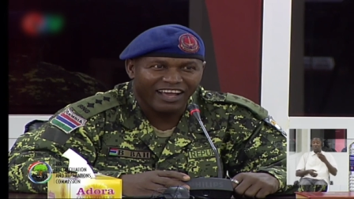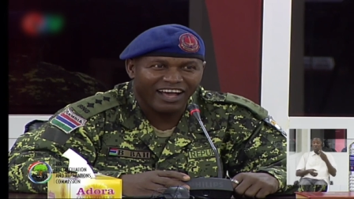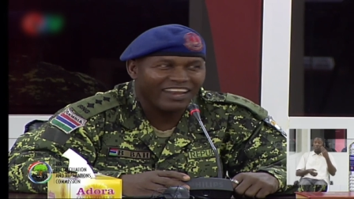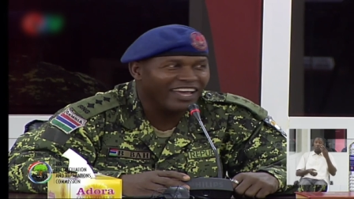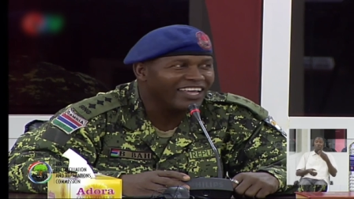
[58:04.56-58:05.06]

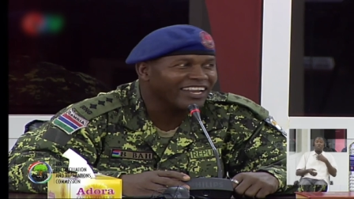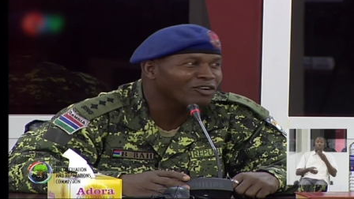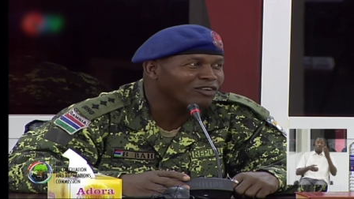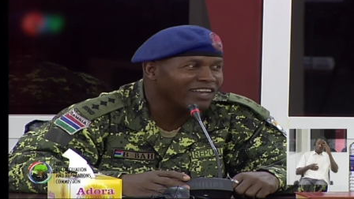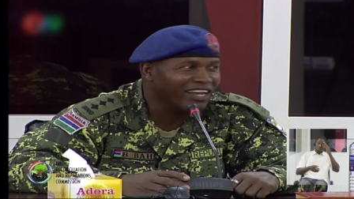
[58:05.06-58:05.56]
And I
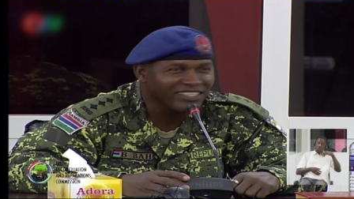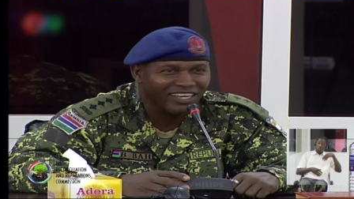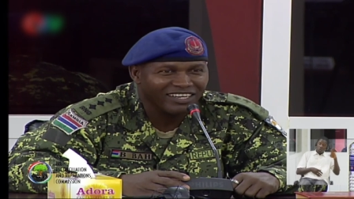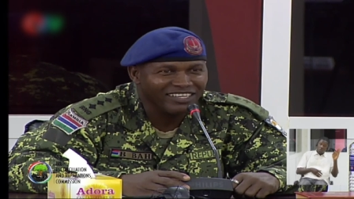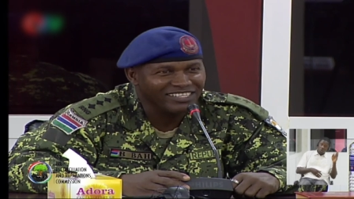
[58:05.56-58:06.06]
recognized
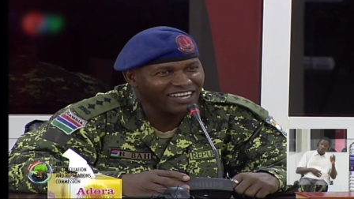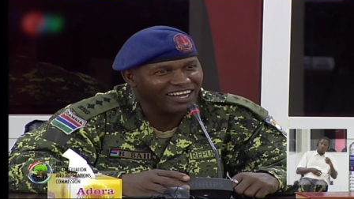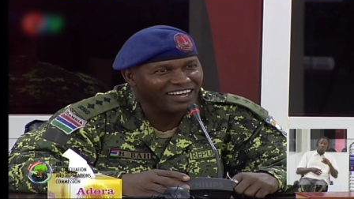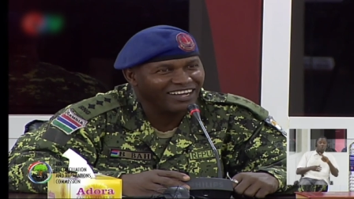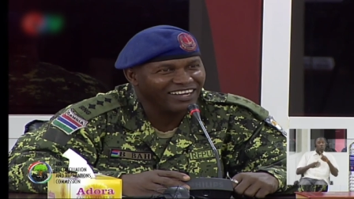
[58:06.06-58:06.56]
that these
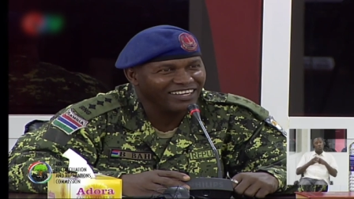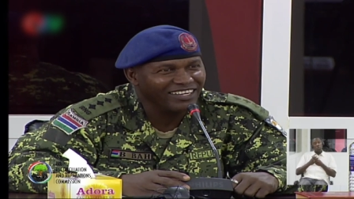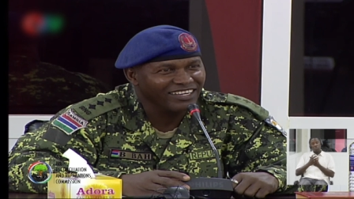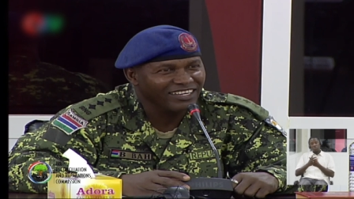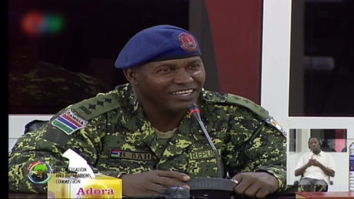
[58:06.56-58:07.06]
are
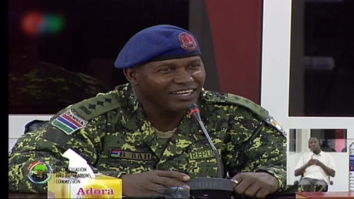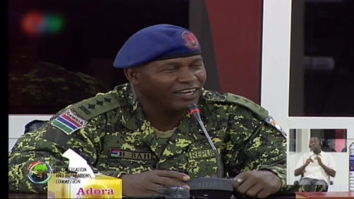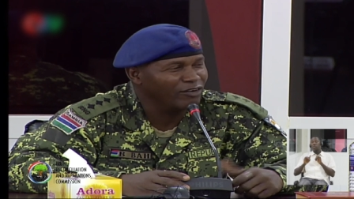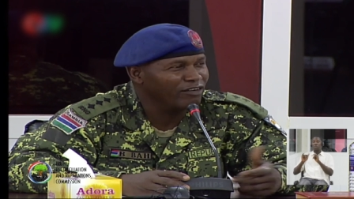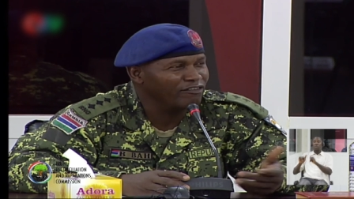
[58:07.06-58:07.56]

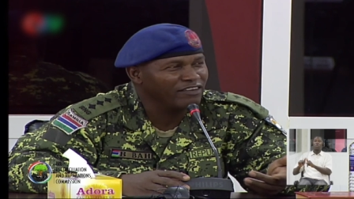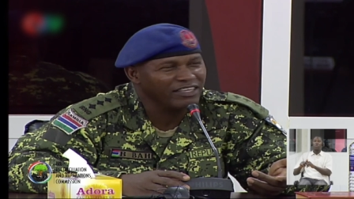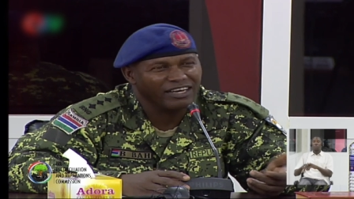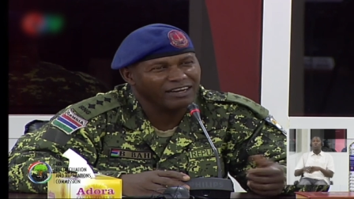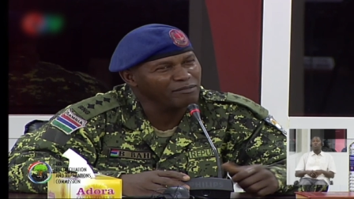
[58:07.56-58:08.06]
our
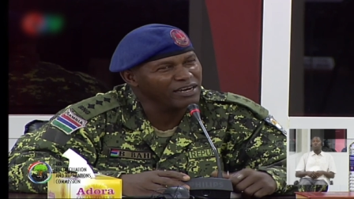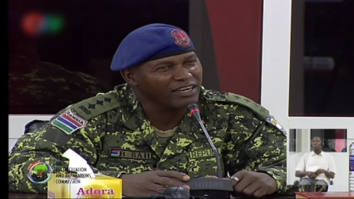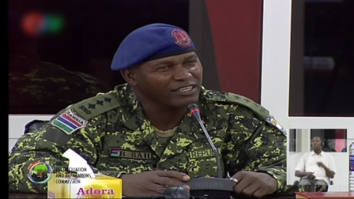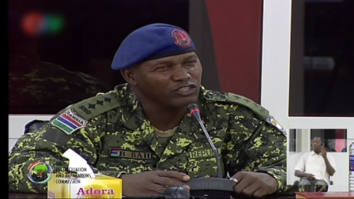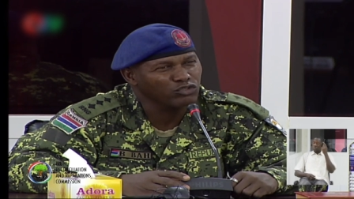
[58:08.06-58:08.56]
Fajara
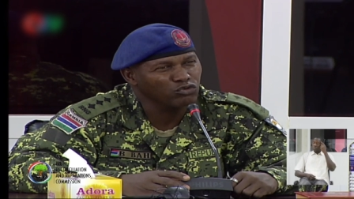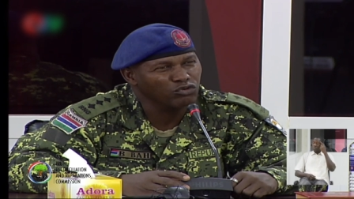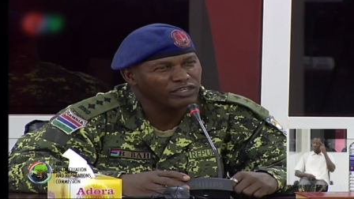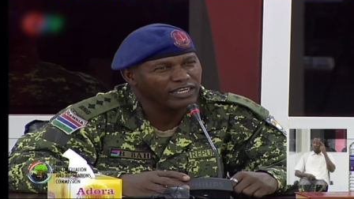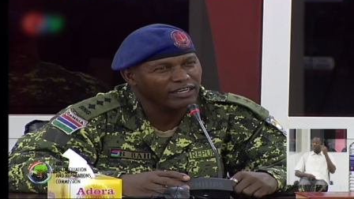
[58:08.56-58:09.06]
Barracks
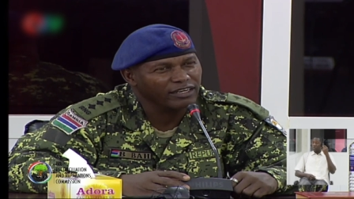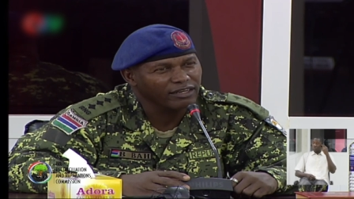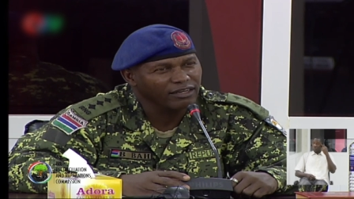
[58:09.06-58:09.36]
children.